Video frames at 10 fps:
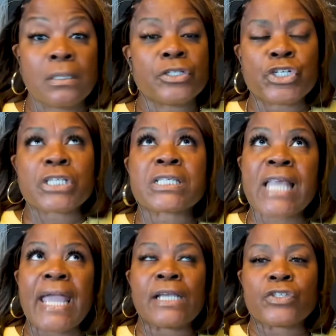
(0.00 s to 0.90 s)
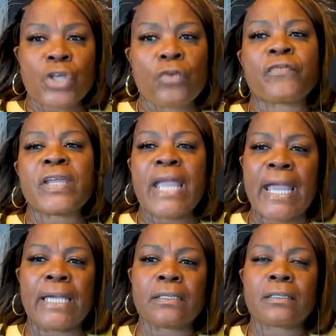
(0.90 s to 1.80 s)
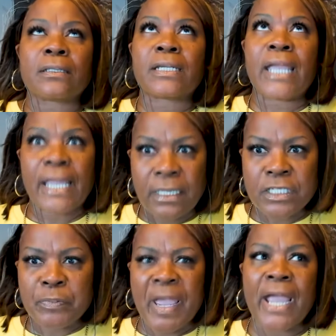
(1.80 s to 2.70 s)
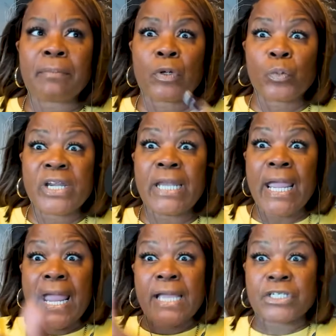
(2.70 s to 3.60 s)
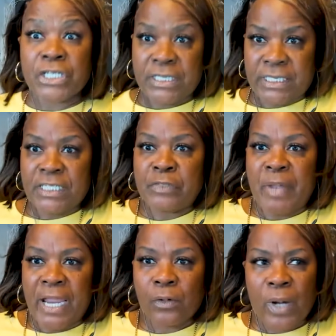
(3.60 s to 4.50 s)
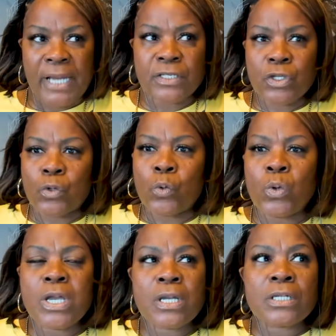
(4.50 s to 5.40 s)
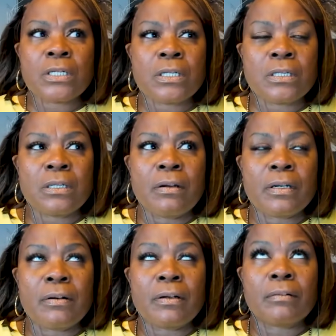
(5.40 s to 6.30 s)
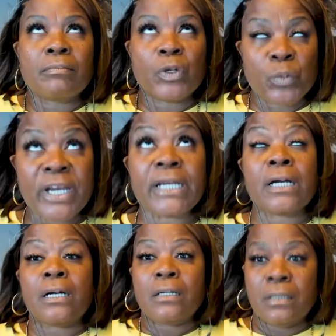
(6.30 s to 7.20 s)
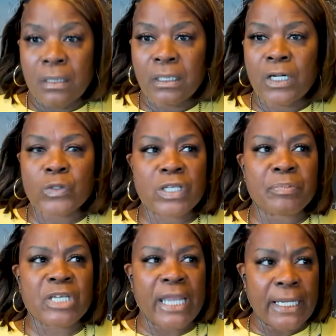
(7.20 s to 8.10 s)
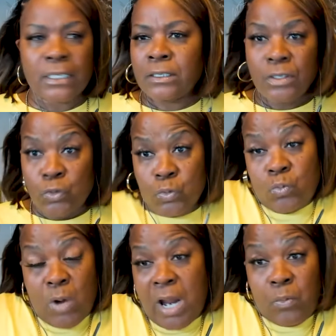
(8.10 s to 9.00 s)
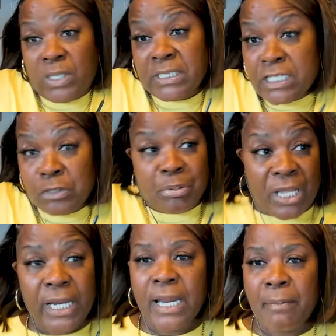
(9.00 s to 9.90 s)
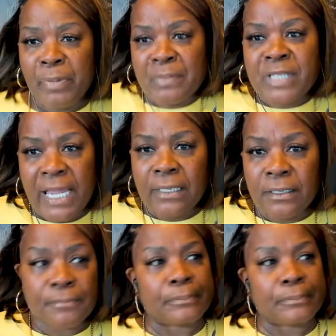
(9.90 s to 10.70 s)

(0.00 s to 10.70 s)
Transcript: just like Sophie had Caitlin's back, Marina had JC's back, right? So Marina goes up to Caitlin, who wasn't in the play, and bumps Caitlin.